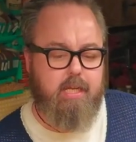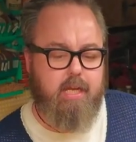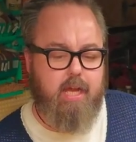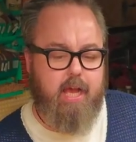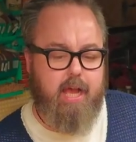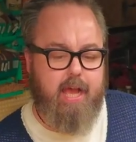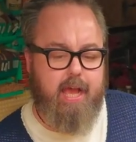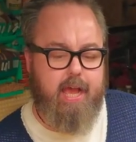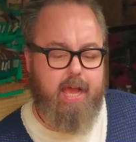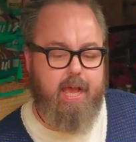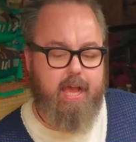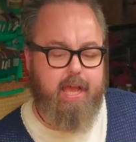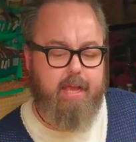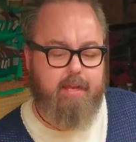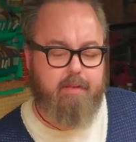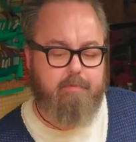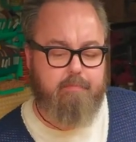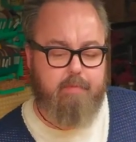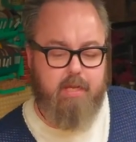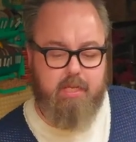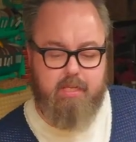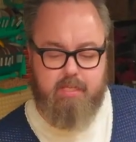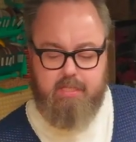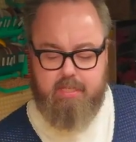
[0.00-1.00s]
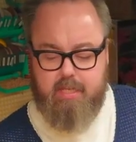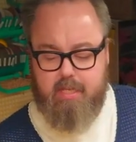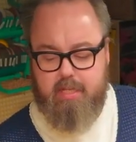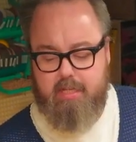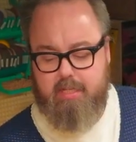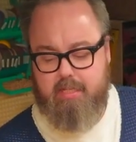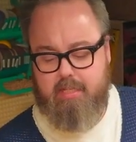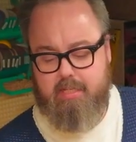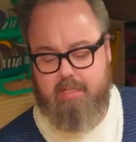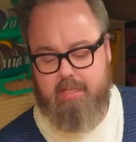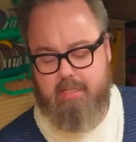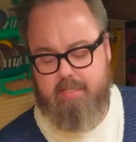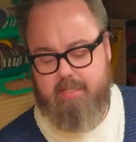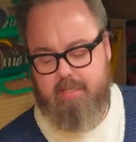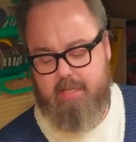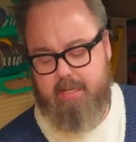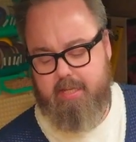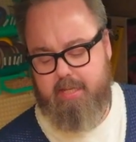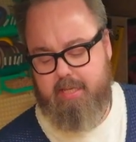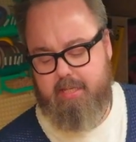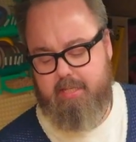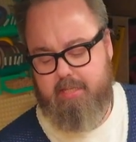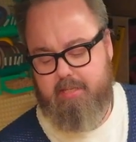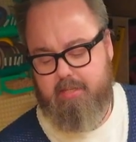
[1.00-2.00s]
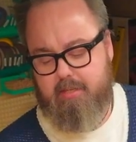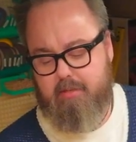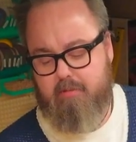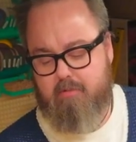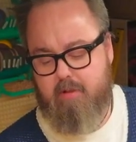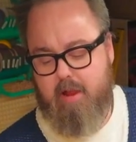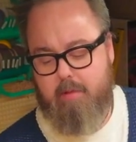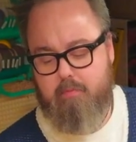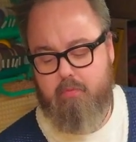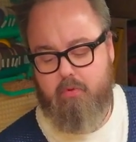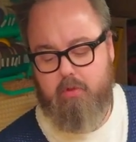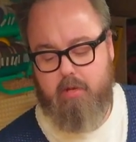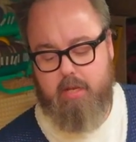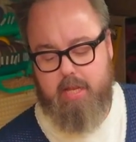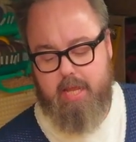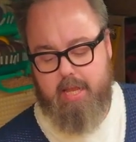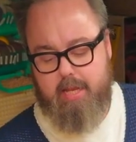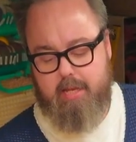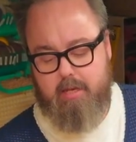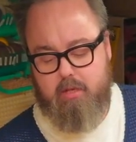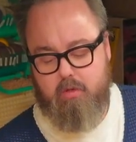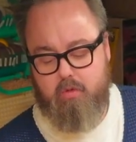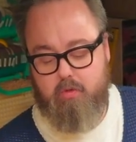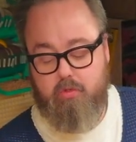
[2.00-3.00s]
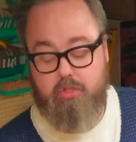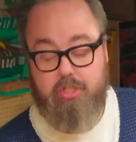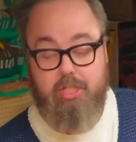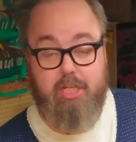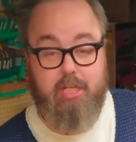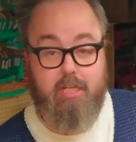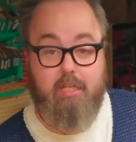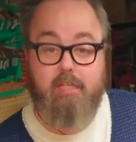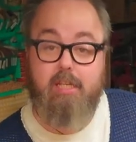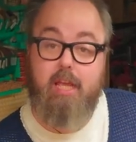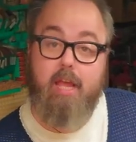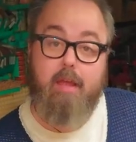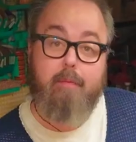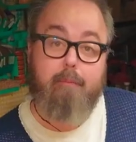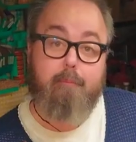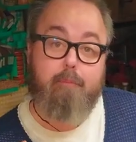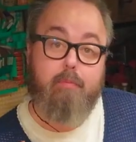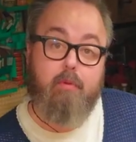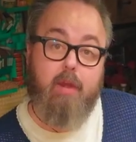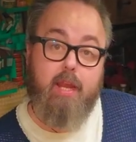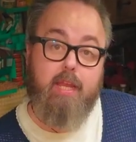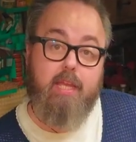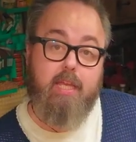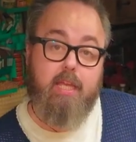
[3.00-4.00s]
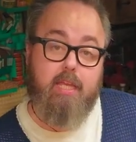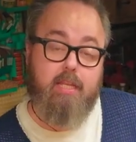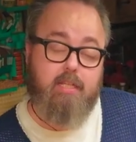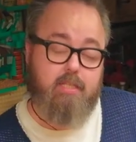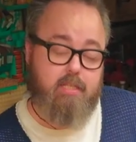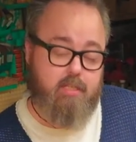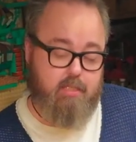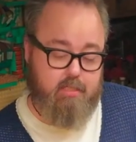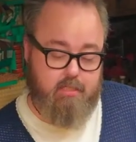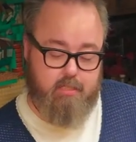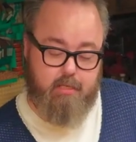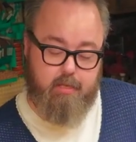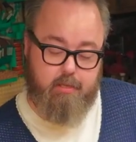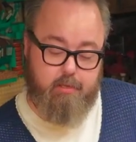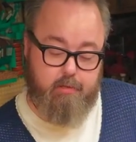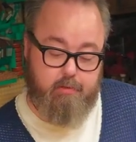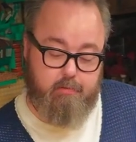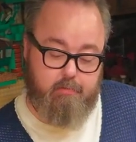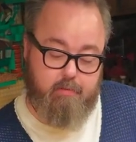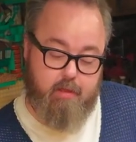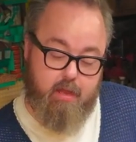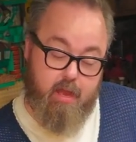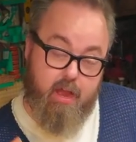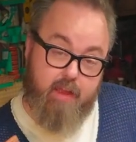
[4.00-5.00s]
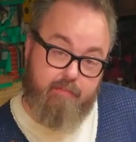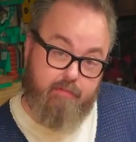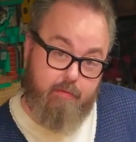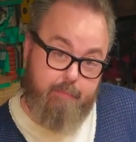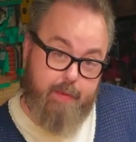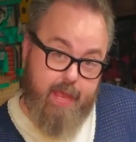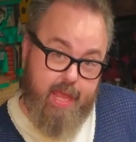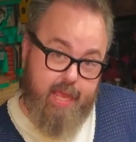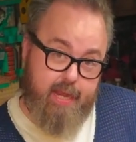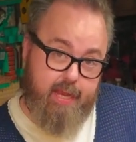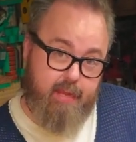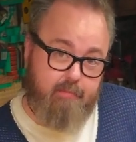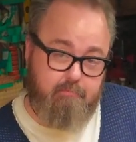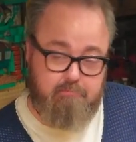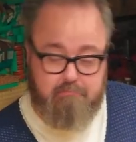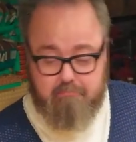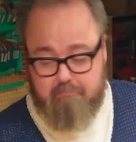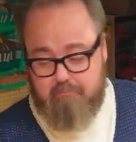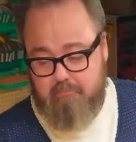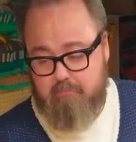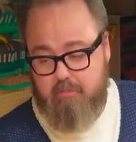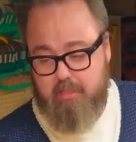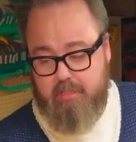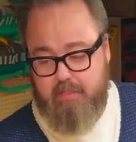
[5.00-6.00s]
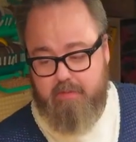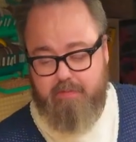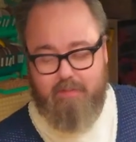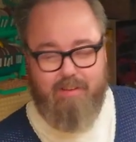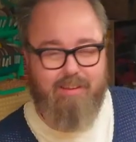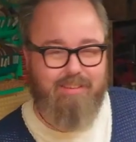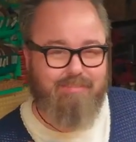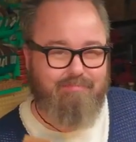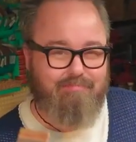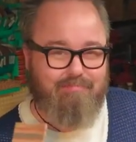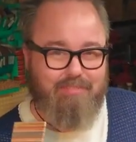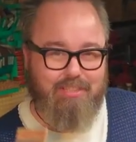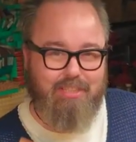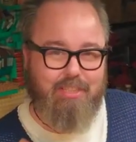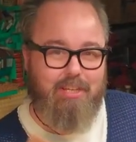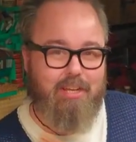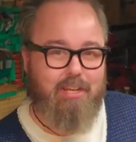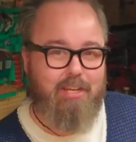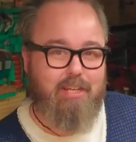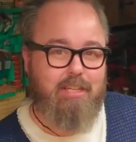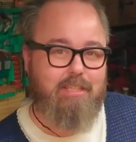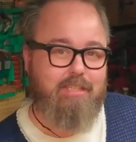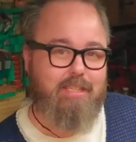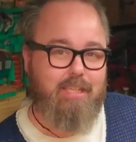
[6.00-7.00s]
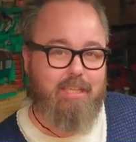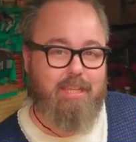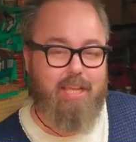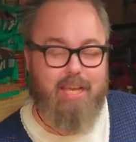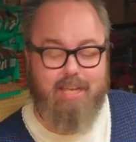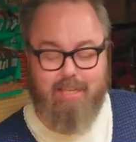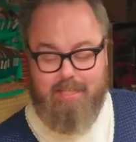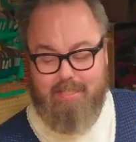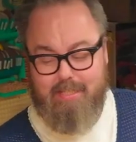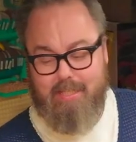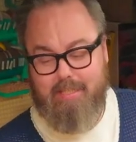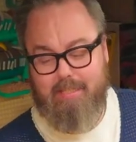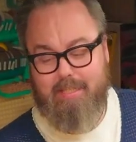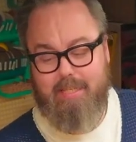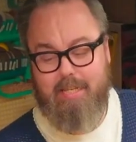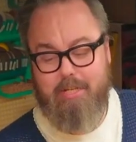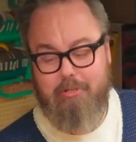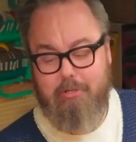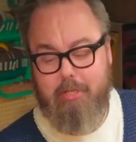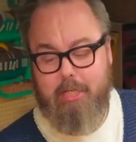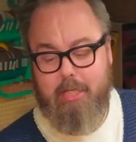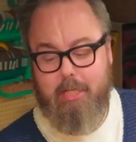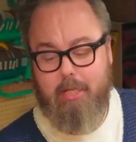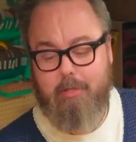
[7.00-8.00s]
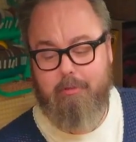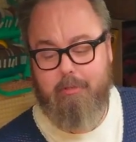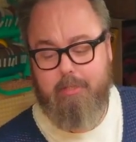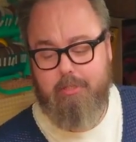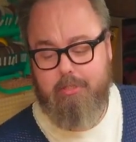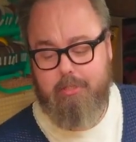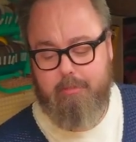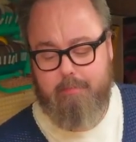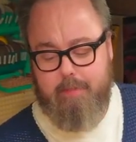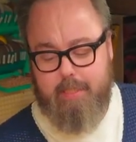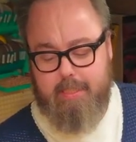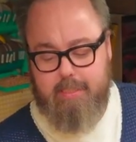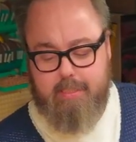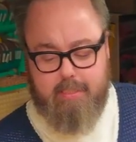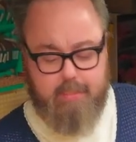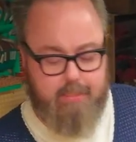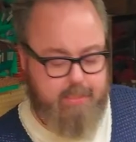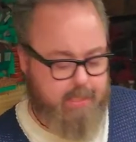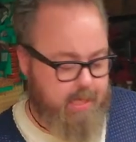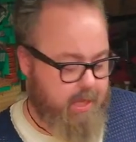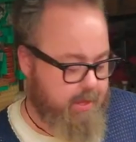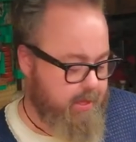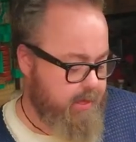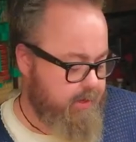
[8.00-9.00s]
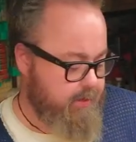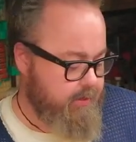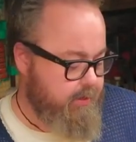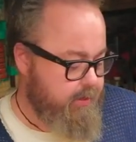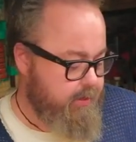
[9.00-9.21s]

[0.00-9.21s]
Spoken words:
and my son decided to grab one and launch it and break it. So I repaired it, which is fine. You don't need to see that because that's literally gluing 2 pieces together.